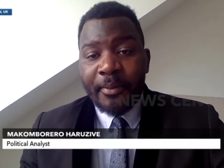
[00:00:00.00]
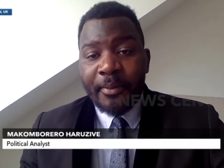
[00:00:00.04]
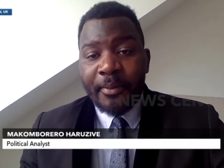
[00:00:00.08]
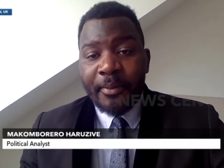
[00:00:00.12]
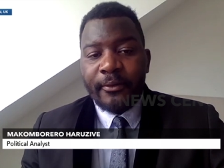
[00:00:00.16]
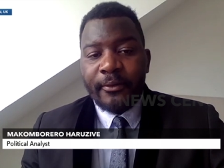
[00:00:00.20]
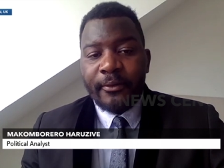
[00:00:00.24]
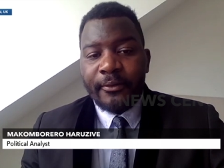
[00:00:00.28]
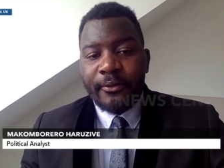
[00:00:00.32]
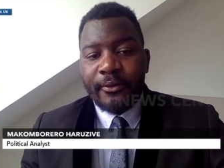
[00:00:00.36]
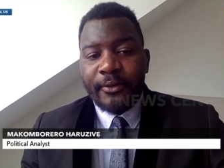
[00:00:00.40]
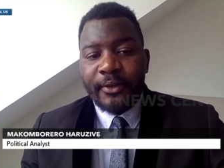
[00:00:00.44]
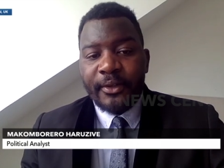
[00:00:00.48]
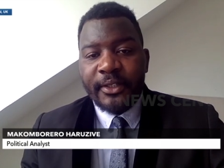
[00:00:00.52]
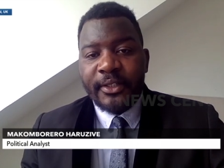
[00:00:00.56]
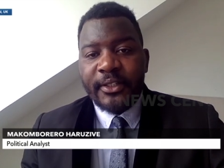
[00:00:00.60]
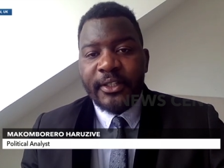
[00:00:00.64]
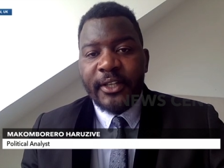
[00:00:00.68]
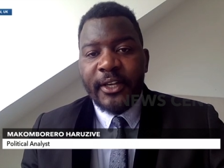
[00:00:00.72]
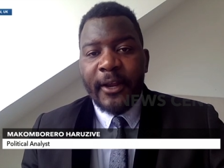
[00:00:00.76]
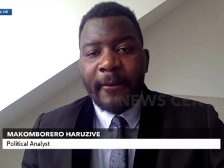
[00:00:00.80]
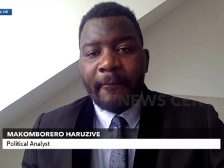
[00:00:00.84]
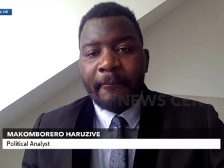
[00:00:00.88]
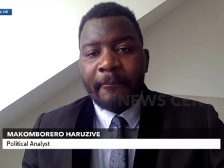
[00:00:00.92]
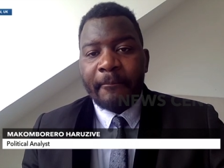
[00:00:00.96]
of which
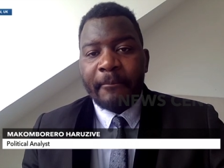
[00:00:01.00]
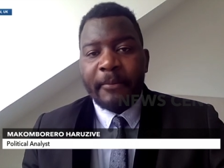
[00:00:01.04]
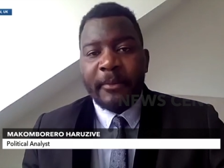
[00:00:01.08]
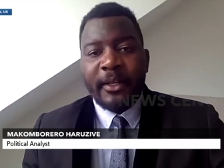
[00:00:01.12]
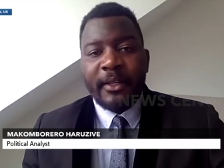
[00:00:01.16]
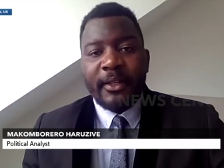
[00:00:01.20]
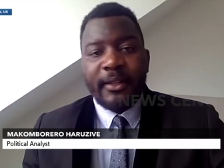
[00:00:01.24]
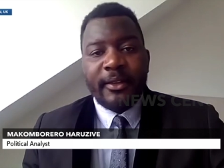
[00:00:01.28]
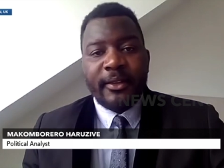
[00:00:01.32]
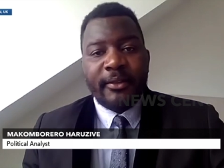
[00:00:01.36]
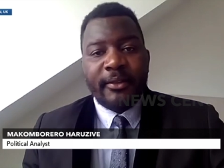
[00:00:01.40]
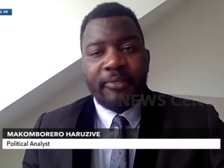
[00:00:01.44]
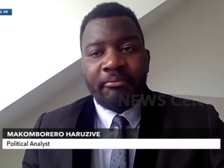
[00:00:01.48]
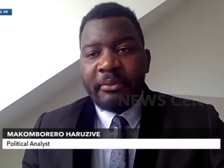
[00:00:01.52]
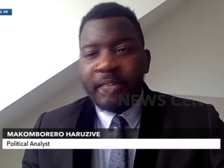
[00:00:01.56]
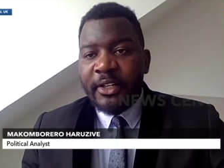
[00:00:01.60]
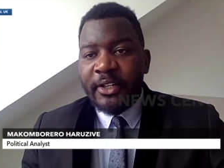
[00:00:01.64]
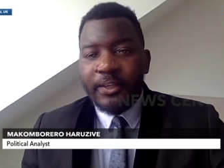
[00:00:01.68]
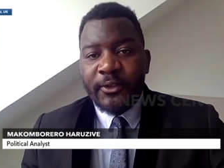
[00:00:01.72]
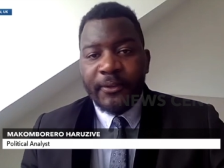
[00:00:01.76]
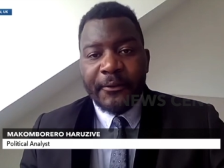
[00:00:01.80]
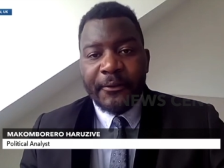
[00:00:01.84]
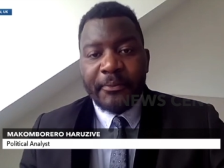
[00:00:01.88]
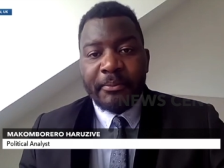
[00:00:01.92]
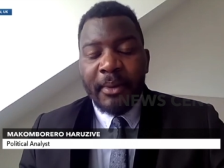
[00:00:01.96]
um, millions
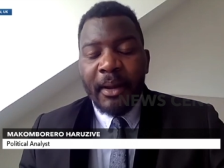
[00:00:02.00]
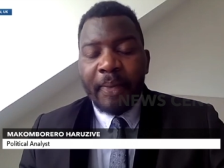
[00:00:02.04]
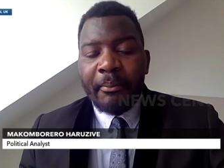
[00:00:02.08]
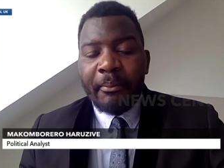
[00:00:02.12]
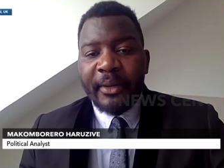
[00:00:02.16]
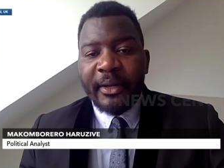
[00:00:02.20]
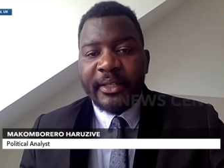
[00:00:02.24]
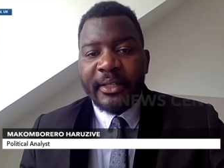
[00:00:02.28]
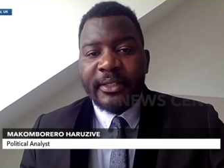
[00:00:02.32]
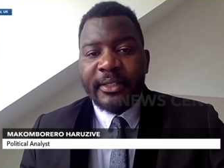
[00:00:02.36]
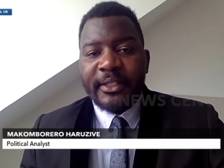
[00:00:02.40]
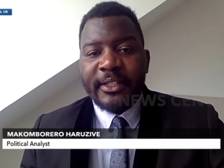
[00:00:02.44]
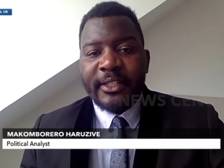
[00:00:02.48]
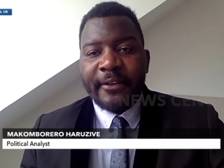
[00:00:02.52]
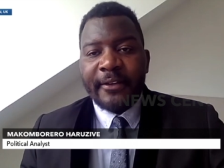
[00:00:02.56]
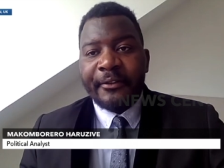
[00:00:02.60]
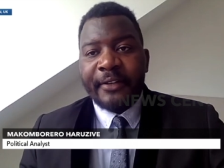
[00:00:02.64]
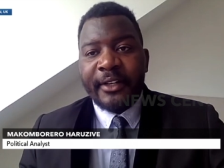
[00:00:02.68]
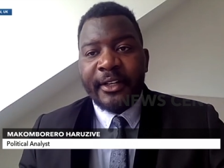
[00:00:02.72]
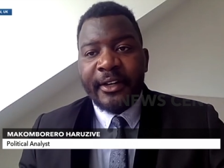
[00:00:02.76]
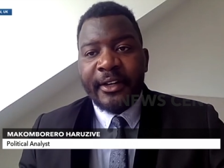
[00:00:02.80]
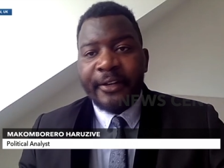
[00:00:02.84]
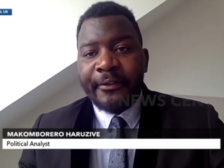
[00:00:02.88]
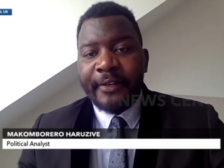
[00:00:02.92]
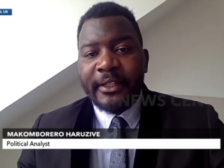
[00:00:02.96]
of Zimbabweans have
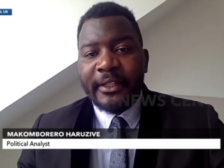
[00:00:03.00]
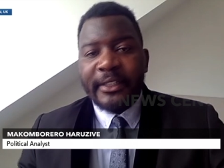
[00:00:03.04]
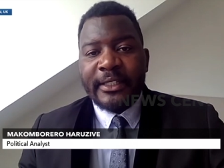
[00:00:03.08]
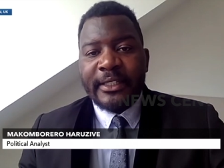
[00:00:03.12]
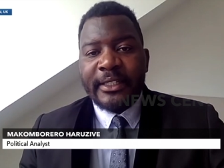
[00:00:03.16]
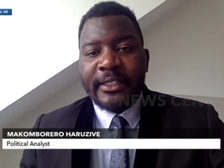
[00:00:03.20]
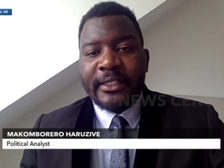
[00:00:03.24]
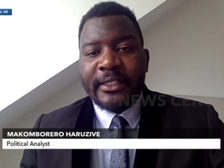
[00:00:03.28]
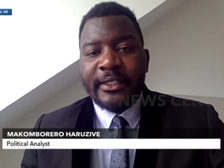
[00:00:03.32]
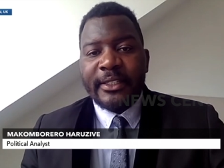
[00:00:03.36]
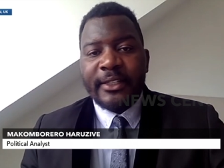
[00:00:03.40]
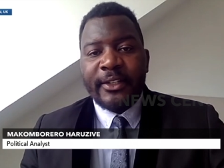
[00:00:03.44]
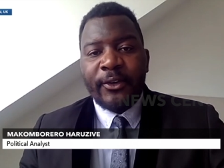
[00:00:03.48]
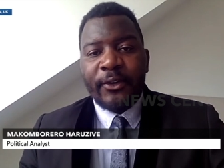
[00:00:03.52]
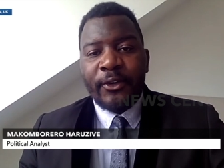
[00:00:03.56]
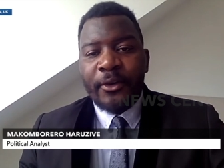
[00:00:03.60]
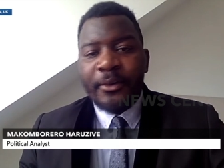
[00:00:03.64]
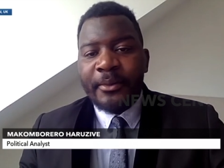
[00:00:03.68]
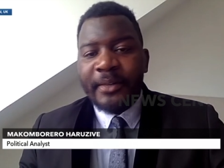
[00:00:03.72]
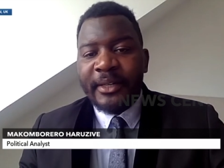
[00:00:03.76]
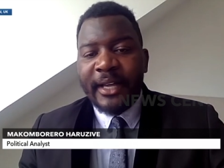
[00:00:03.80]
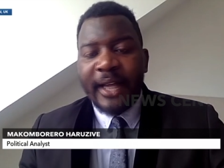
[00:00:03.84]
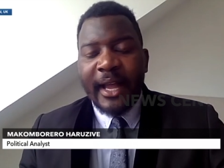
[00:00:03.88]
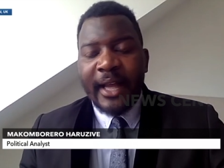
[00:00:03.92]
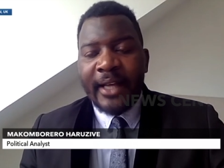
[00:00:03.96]
grievances
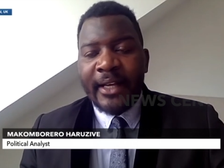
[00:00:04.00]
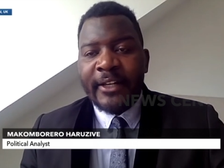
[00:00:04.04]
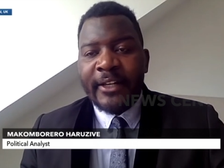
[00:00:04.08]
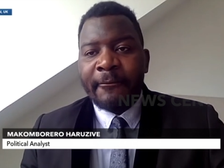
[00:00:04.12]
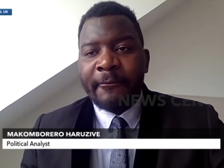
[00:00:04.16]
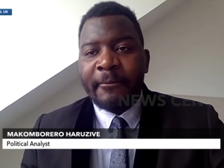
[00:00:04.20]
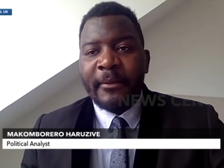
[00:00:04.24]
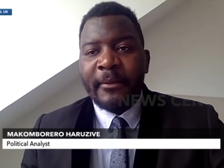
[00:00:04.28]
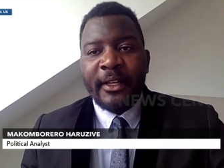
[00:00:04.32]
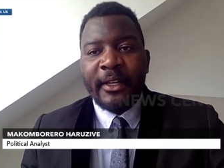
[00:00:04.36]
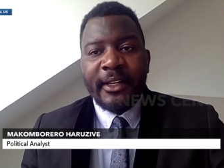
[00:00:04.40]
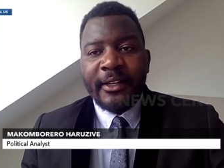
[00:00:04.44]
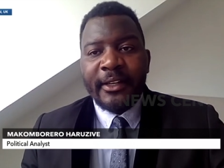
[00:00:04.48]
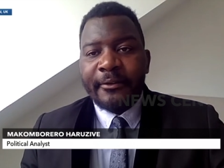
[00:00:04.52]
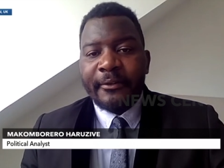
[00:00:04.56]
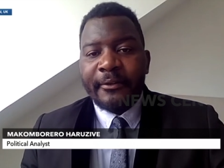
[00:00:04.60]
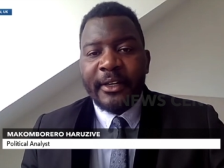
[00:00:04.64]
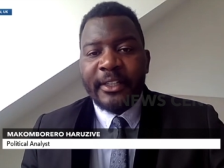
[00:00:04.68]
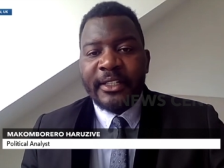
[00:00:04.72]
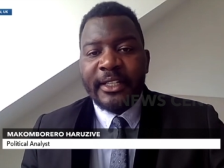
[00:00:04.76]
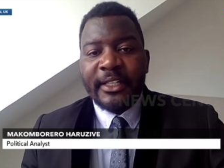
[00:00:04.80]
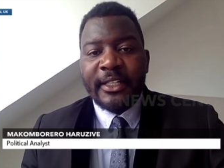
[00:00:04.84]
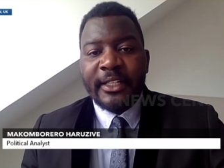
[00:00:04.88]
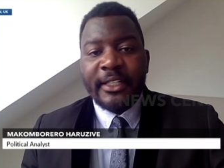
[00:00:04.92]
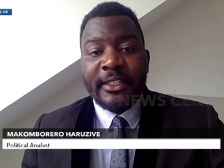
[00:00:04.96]
economically.
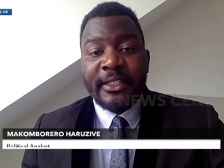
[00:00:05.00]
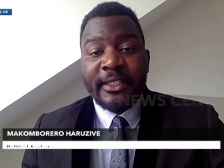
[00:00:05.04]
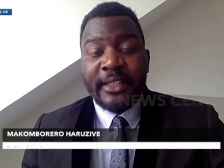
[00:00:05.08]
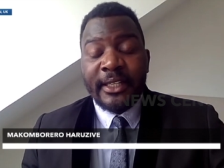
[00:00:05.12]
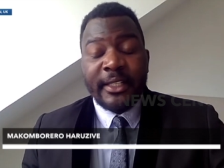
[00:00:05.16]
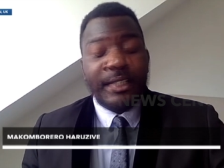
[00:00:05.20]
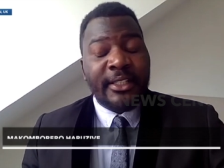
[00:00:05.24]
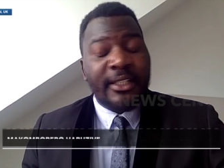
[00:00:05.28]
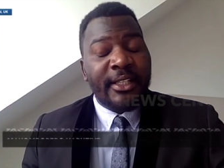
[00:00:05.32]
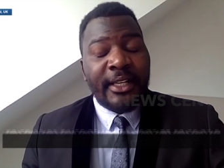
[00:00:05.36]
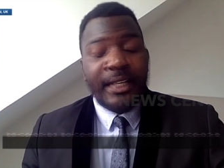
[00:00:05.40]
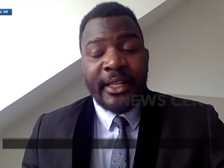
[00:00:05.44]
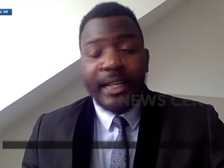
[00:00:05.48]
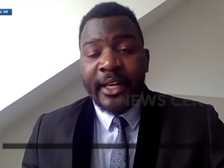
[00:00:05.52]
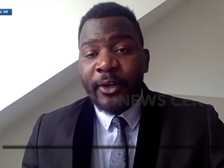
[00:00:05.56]
Inflation is at a